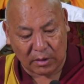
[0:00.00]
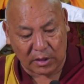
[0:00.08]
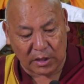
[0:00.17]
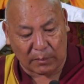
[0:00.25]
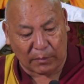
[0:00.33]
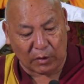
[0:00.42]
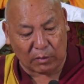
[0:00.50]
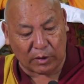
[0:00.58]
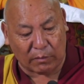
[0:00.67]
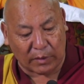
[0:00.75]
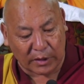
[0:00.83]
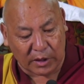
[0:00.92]
The suffering of
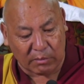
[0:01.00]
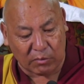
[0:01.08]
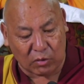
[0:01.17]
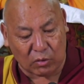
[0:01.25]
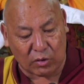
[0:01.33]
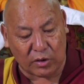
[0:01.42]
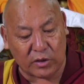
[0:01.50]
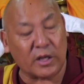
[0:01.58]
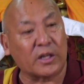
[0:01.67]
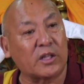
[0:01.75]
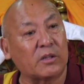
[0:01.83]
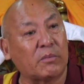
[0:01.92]
the victim due to his
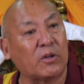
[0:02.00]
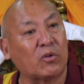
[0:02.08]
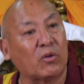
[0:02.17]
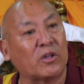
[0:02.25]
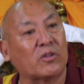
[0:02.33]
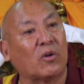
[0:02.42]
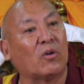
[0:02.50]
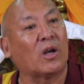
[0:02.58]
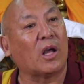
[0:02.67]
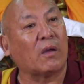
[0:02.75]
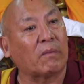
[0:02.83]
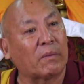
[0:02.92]
attachment to his own
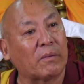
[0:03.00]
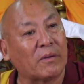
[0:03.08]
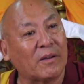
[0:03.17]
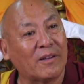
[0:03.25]
life.